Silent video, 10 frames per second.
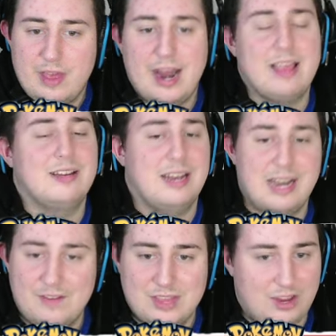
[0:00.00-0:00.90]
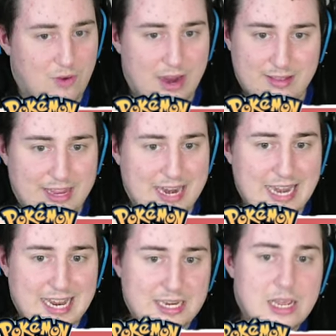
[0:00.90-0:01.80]
did everything correctly, and I did.
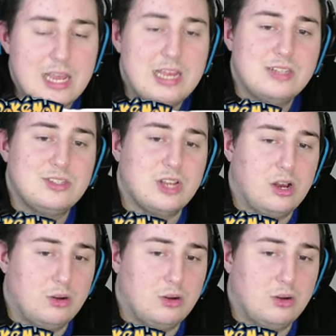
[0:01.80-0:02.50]
So,